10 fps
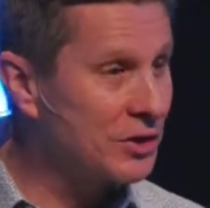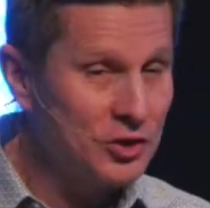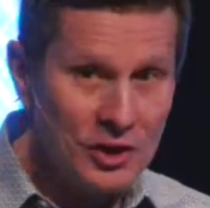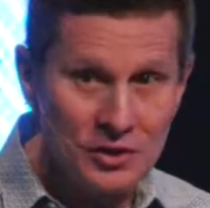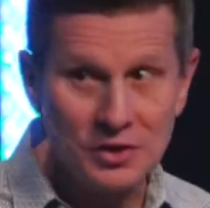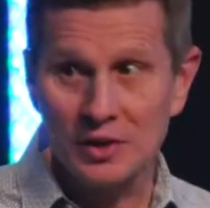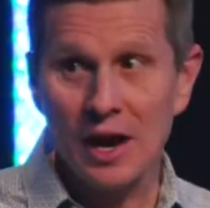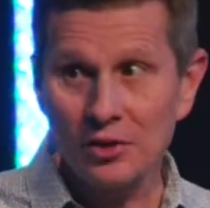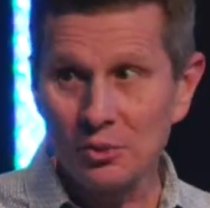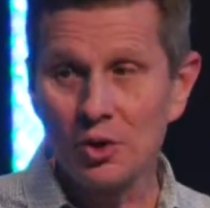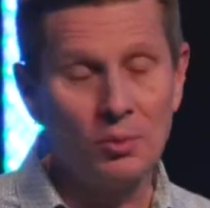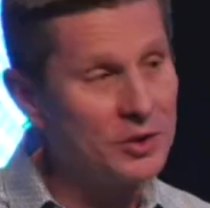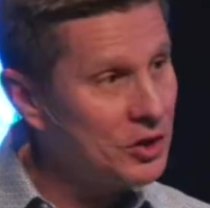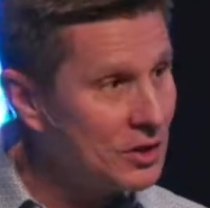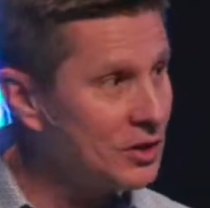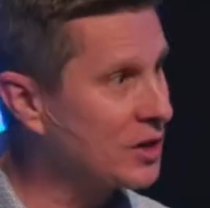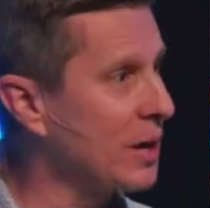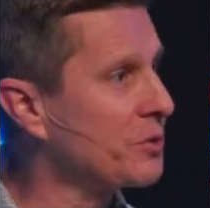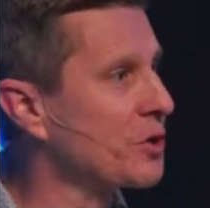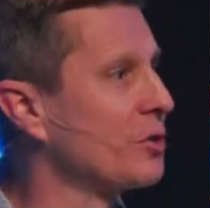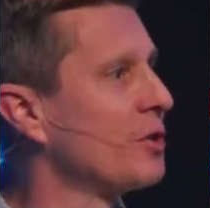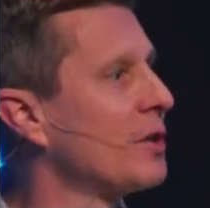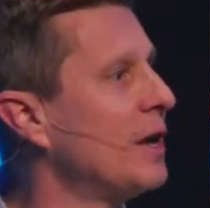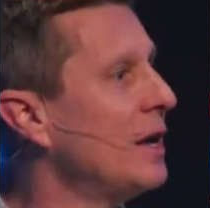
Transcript: Jesus, not the role, but Jesus comes to this earth